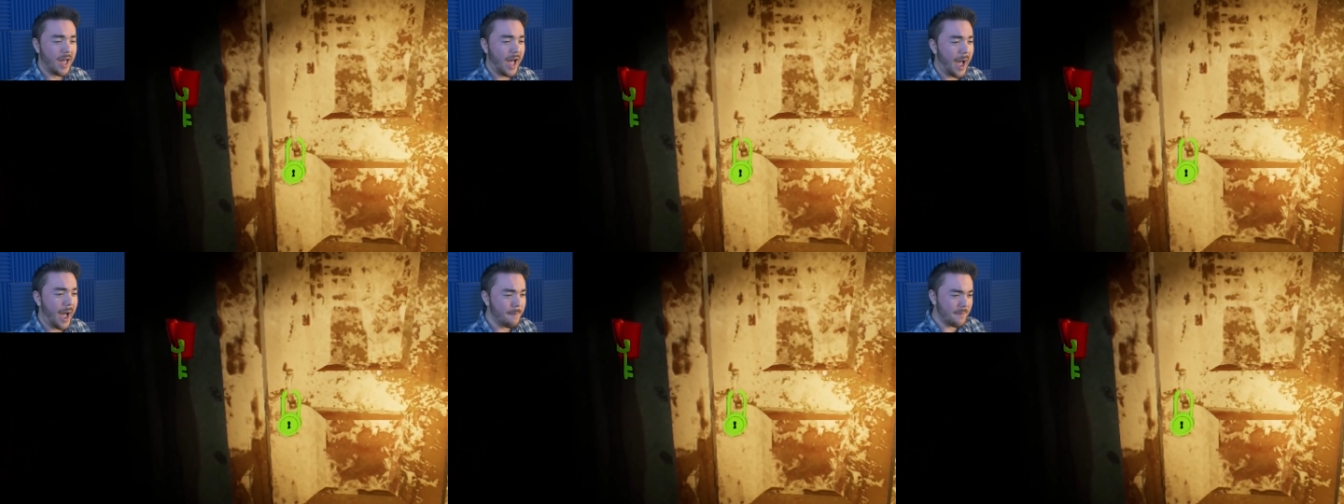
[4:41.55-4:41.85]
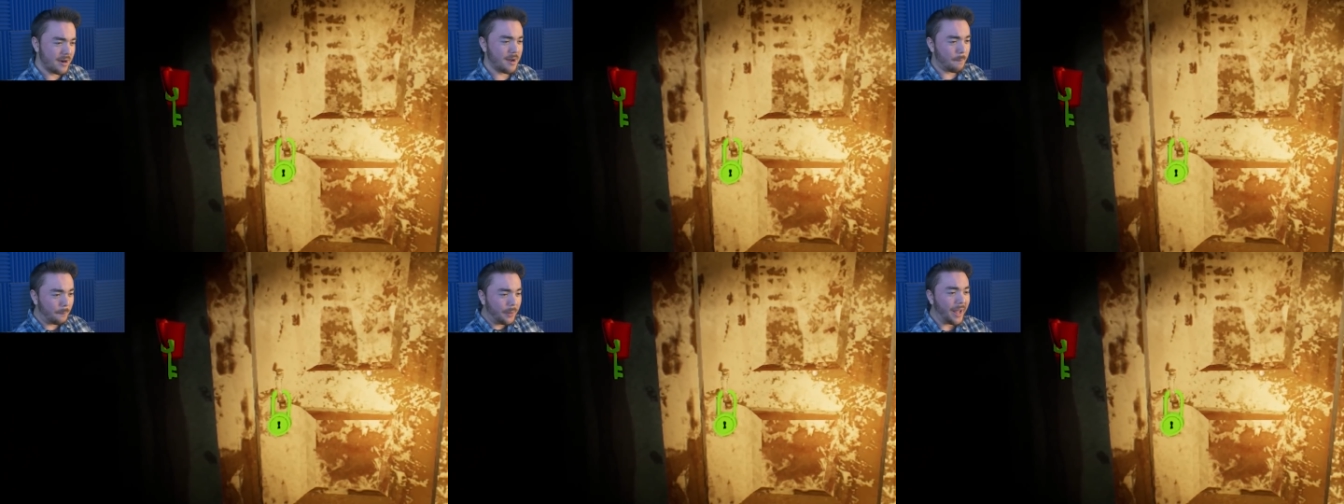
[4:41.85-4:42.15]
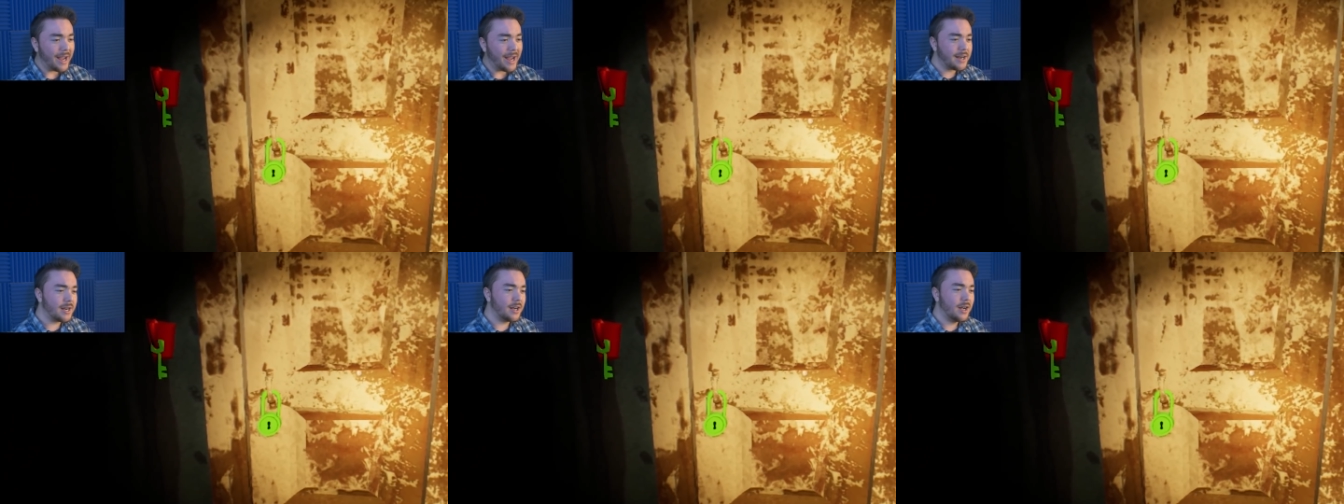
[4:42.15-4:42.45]
I'm gonna
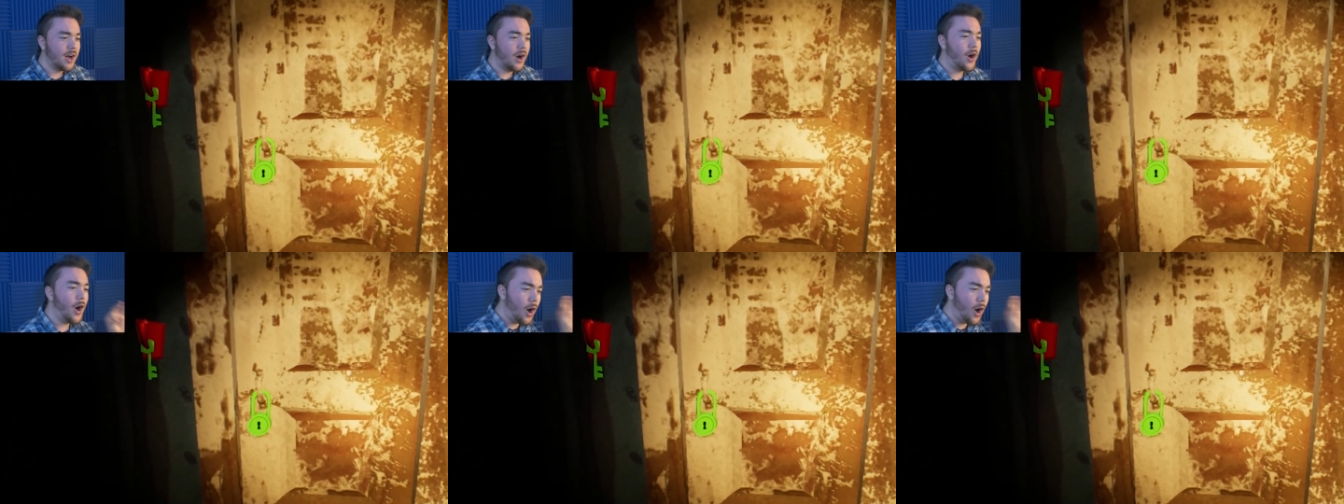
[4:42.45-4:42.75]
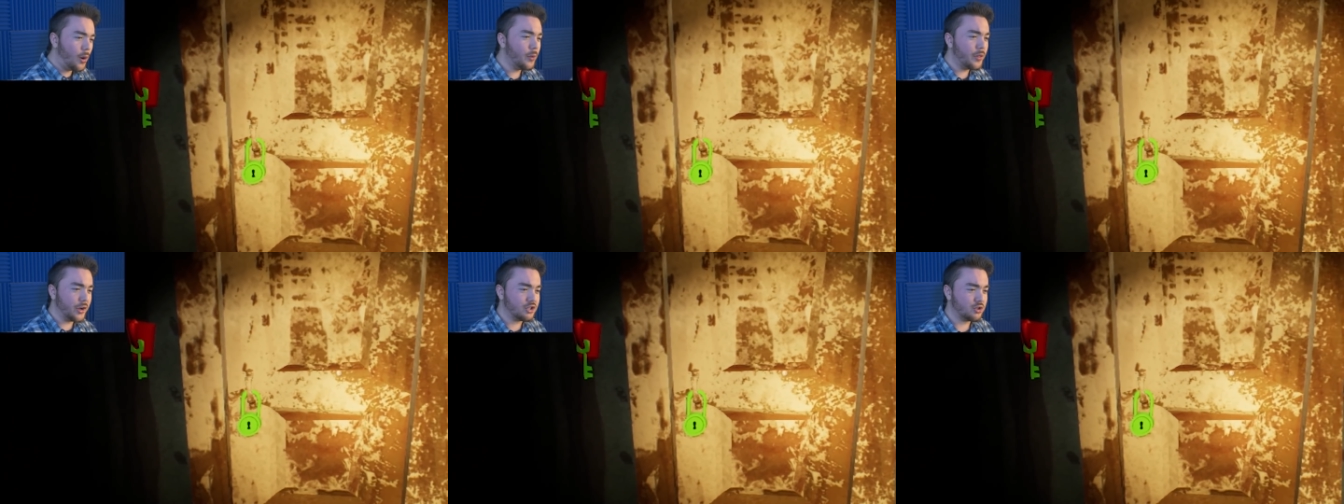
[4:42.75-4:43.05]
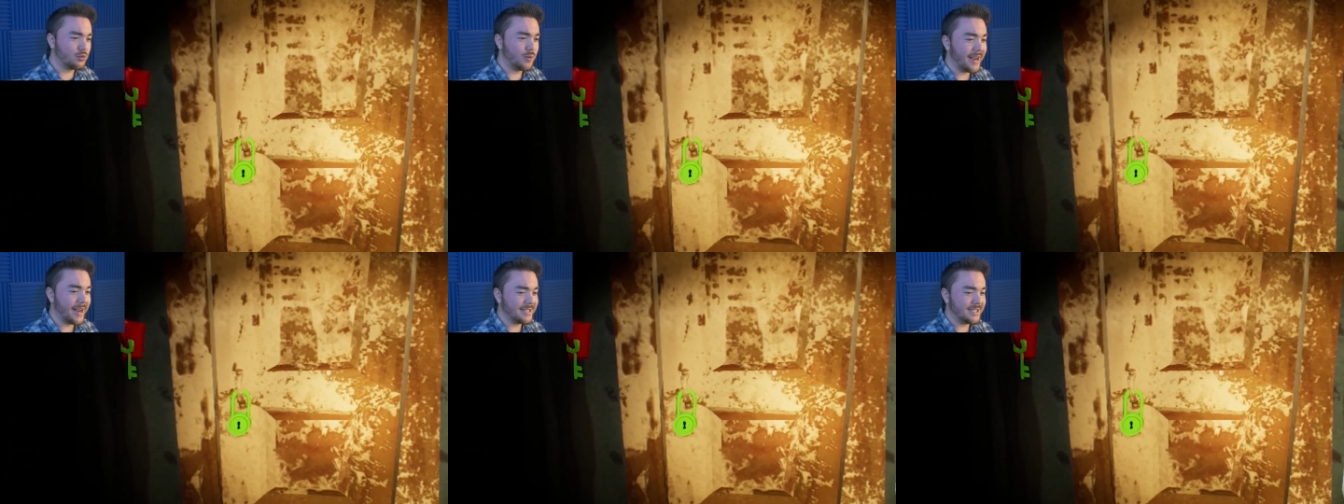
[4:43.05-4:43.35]
pick all the
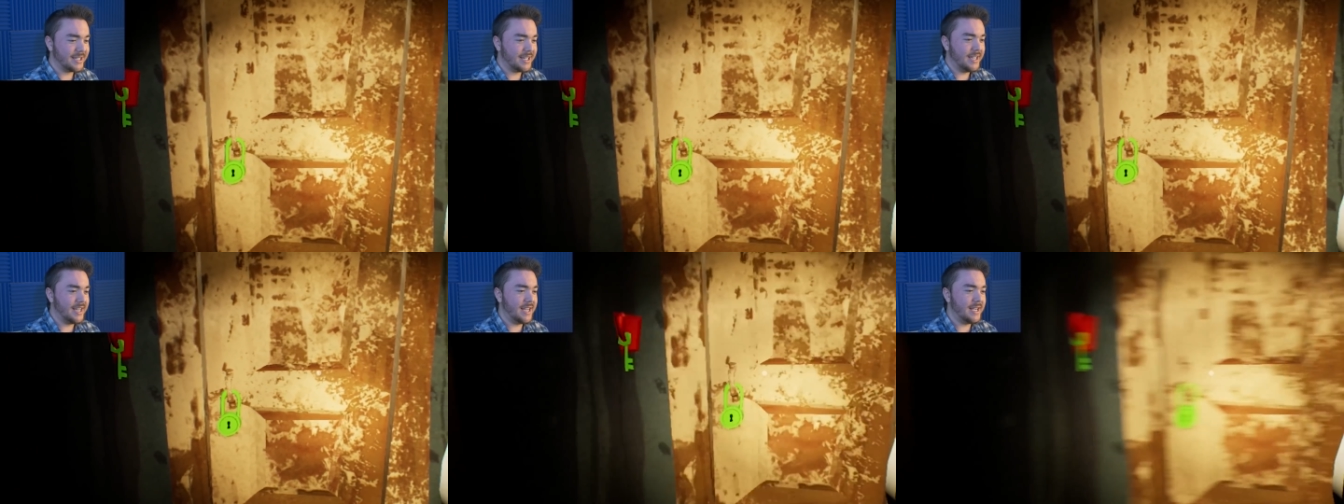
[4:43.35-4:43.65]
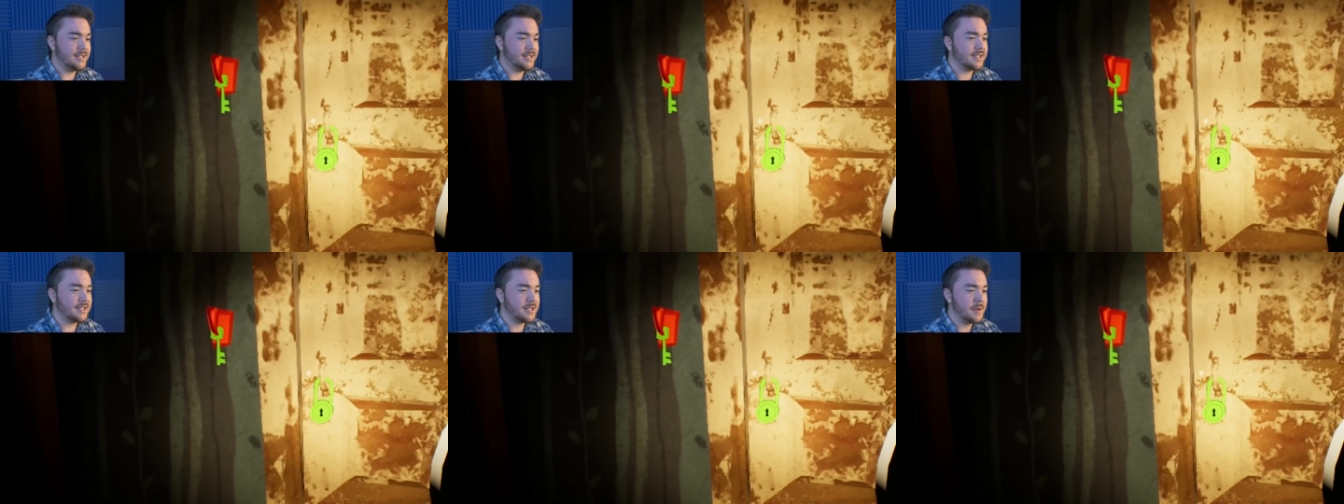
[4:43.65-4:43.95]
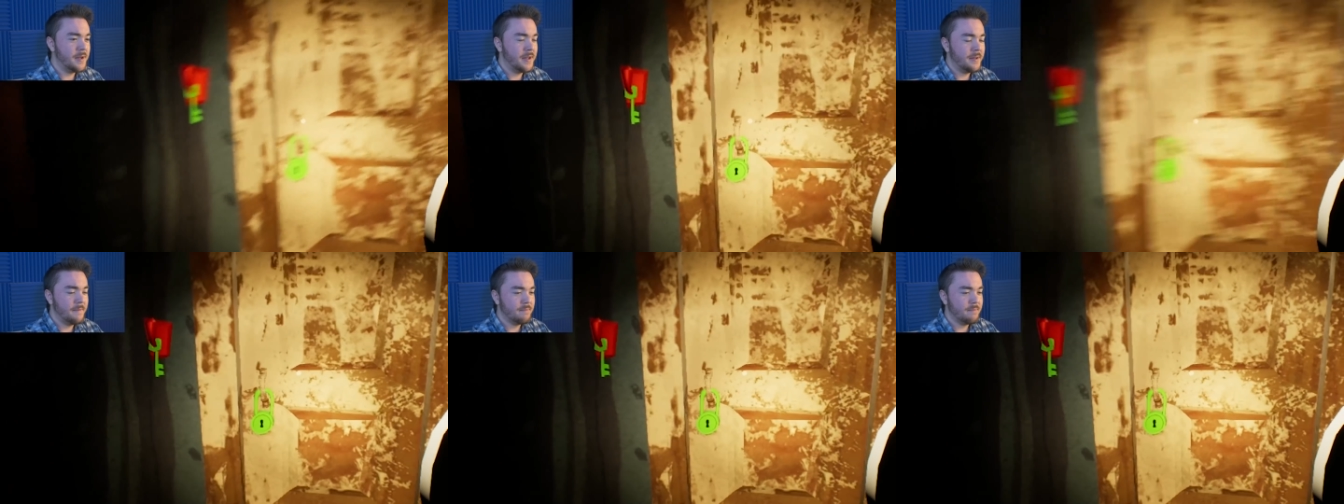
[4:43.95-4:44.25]
correct keys
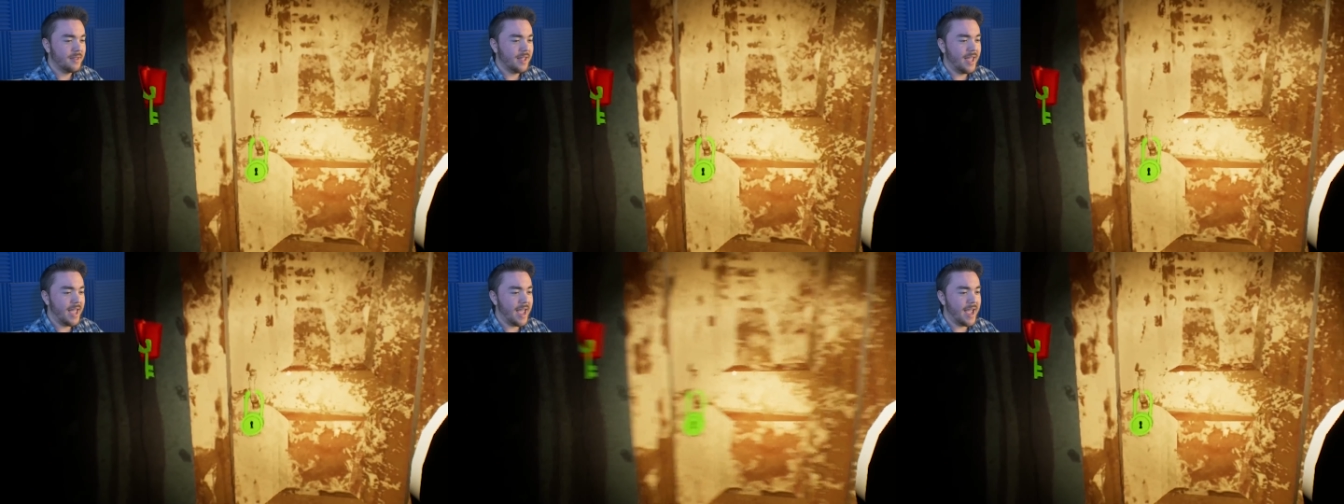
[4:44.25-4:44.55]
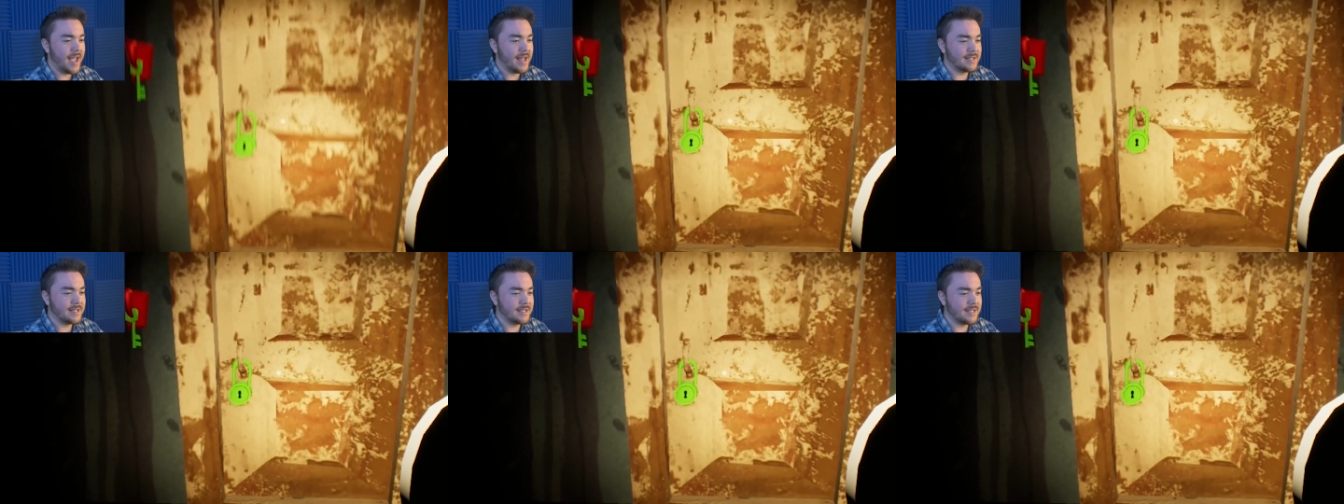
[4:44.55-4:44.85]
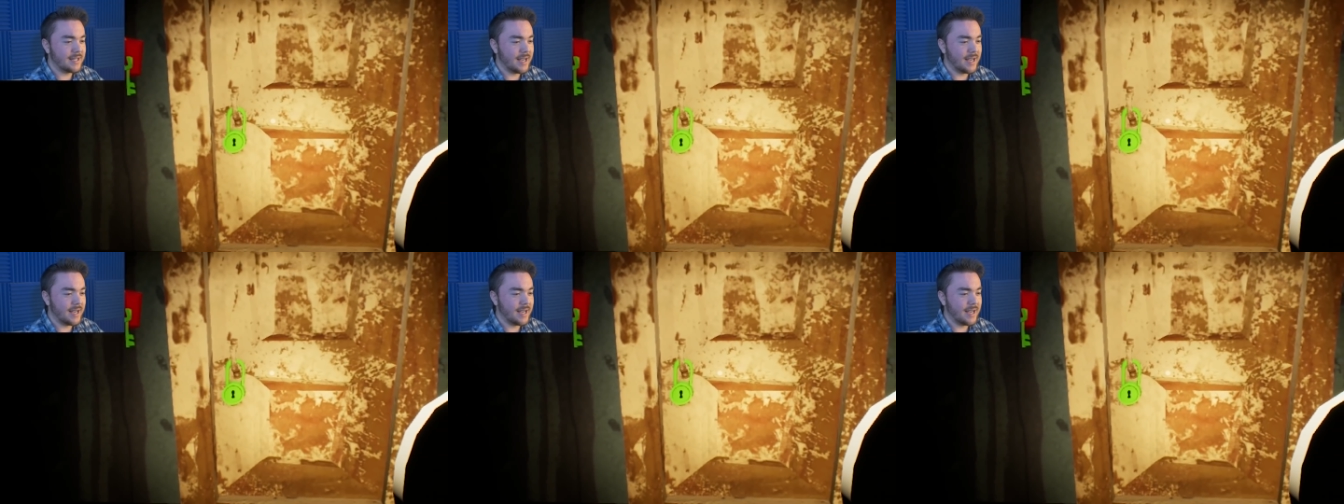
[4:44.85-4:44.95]
and